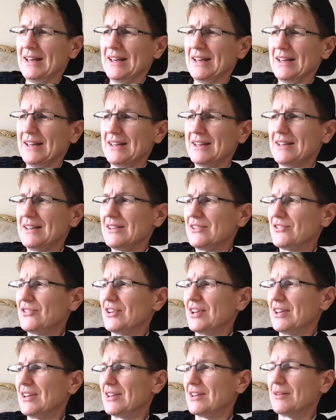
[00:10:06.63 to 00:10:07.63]
it is
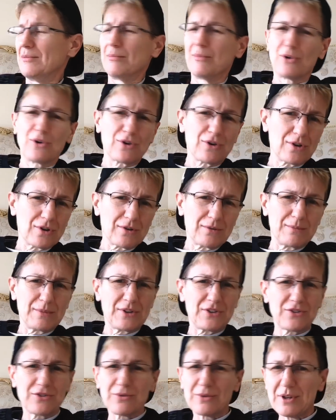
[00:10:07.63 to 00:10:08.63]
a, a murder
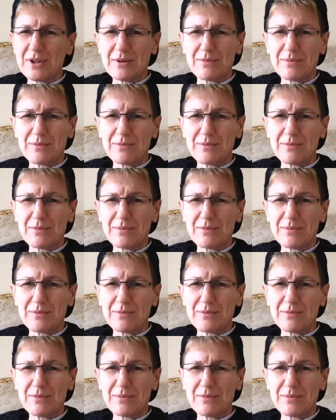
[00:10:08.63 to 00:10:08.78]
mystery,